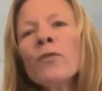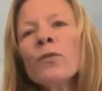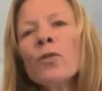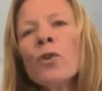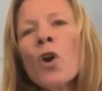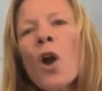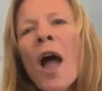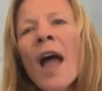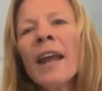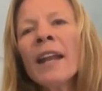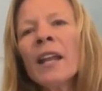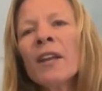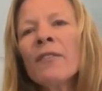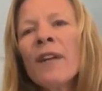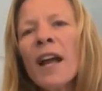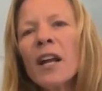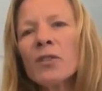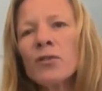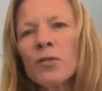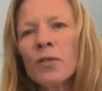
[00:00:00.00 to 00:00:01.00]
variety of
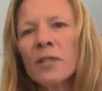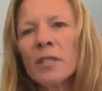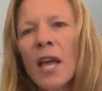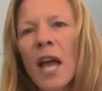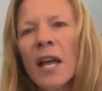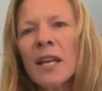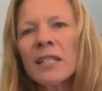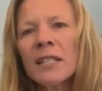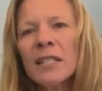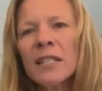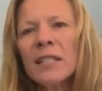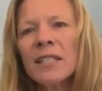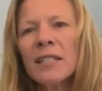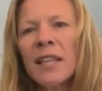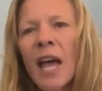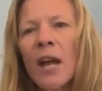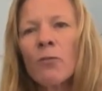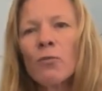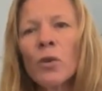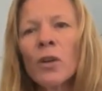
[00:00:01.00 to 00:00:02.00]
exercises
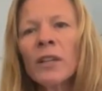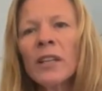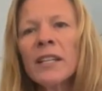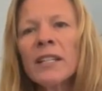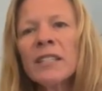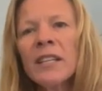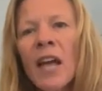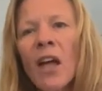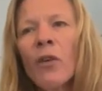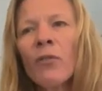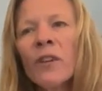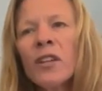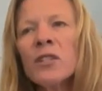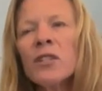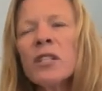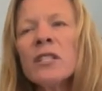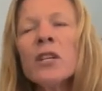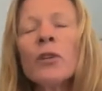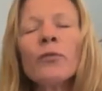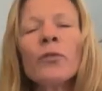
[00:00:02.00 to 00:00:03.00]
that really delve
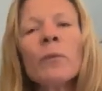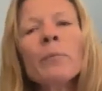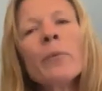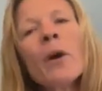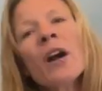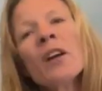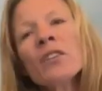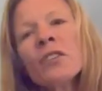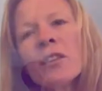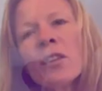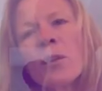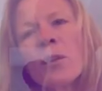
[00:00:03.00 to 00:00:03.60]
into different parts of